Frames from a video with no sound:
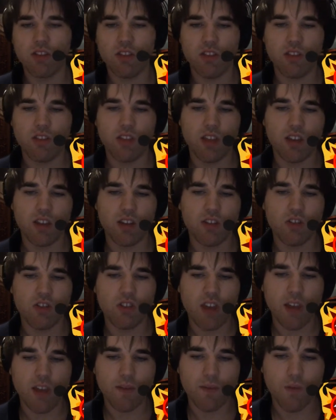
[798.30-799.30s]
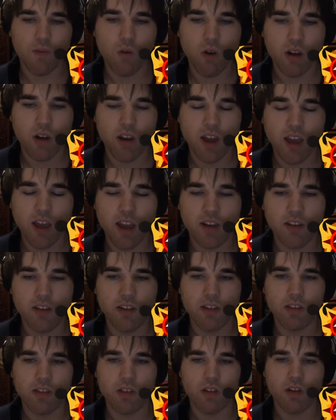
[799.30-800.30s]
the g4 knight
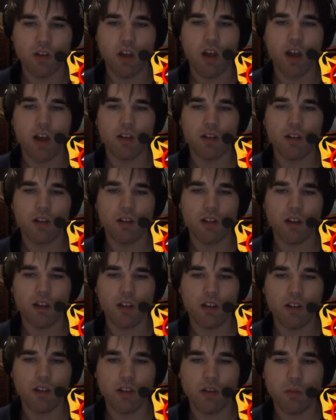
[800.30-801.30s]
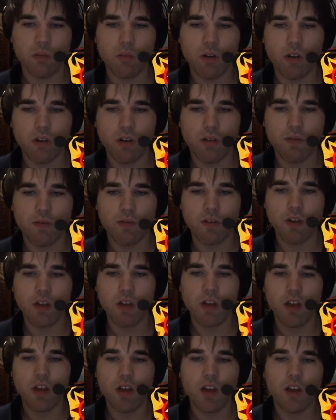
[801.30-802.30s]
is not a good move,
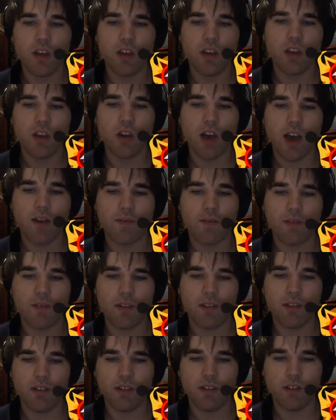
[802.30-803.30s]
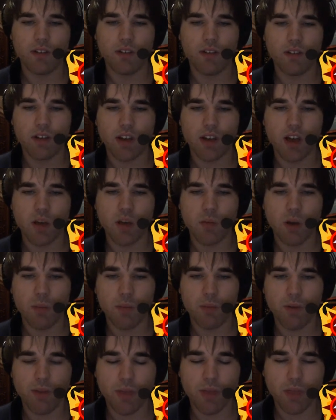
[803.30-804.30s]
you have to come
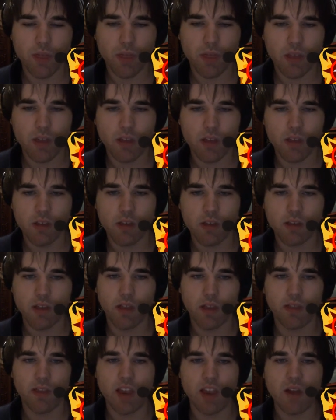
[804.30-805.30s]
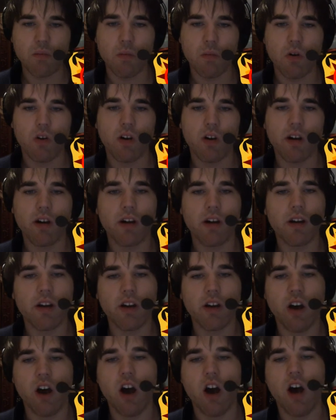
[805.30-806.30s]
up with something more
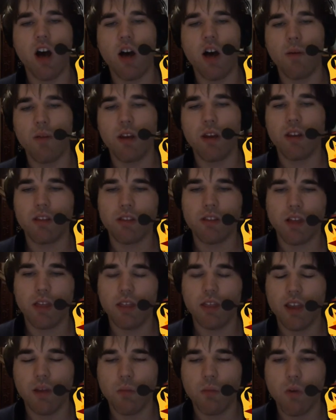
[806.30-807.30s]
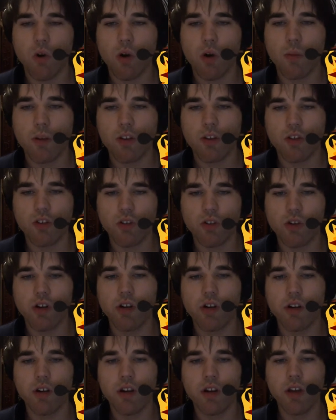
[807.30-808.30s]
calm and something more
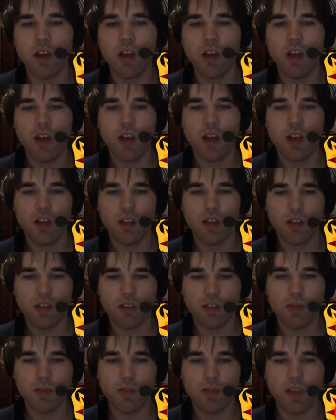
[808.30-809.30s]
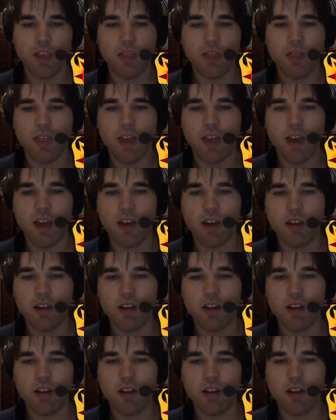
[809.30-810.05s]
mature. Something that